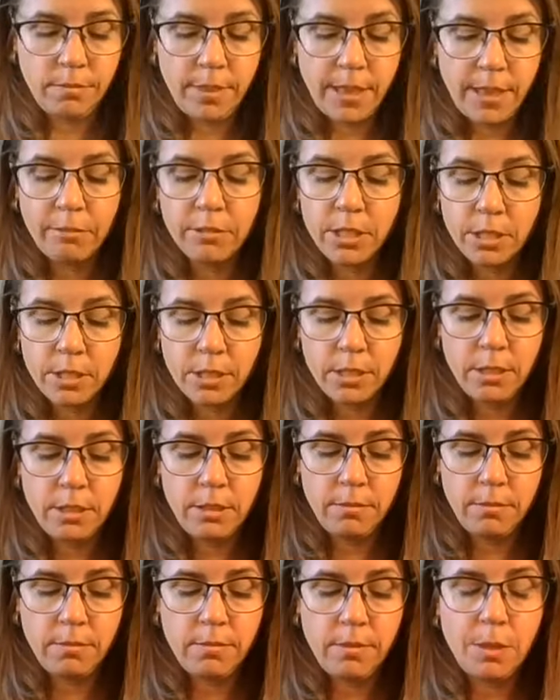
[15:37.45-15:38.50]
that was
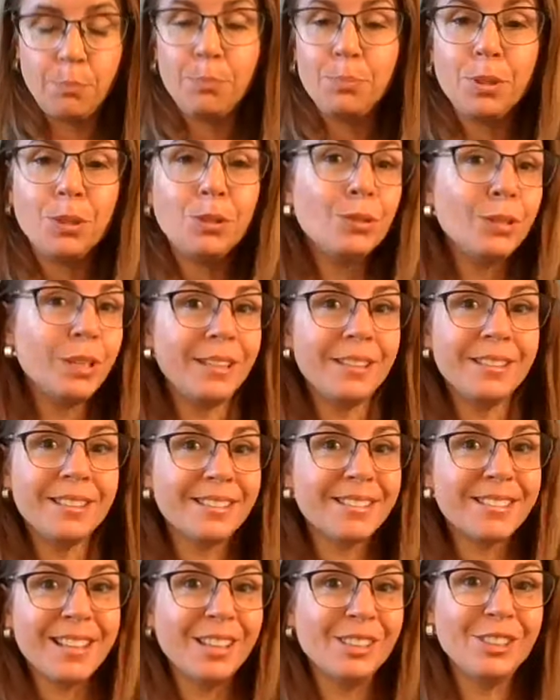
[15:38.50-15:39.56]
the beauty,
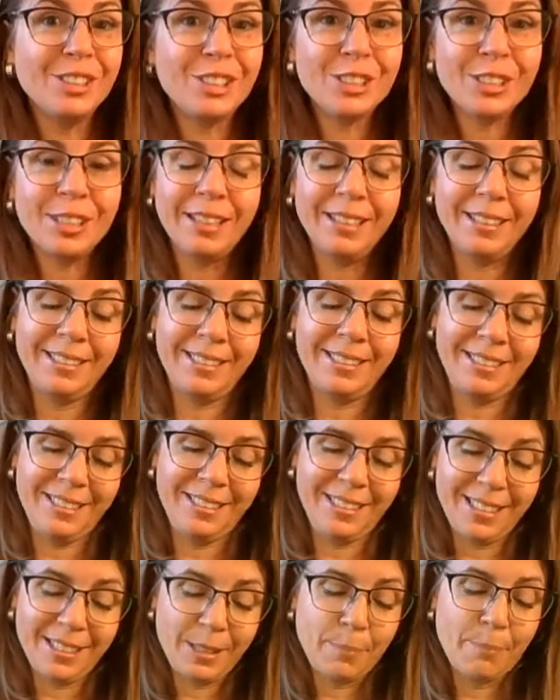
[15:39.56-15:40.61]
the
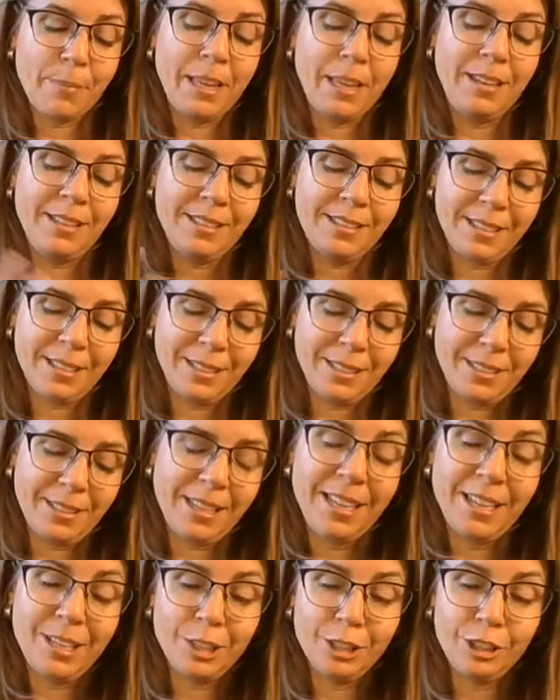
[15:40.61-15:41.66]
sunshine, this amazing
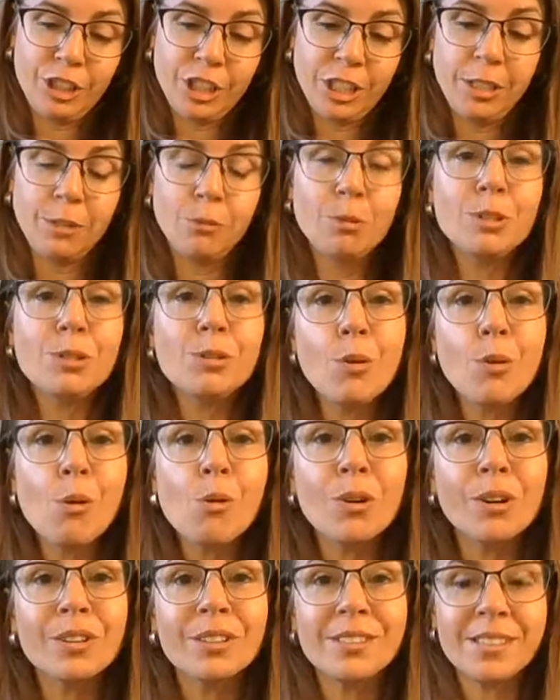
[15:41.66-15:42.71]
energy was
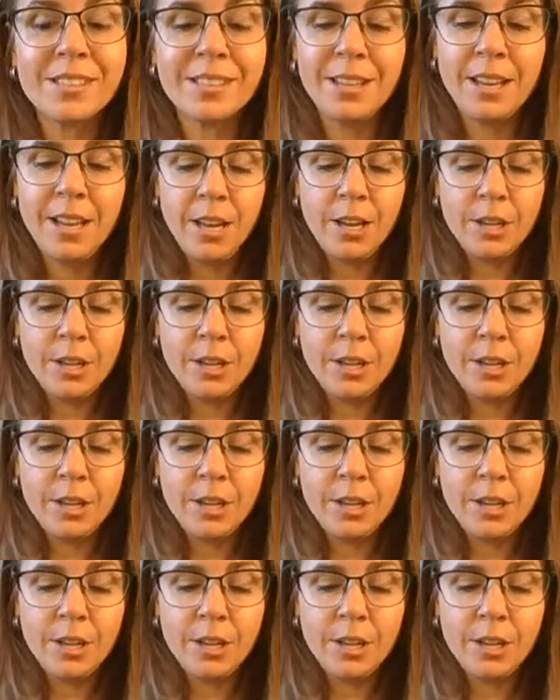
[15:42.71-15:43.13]
yours.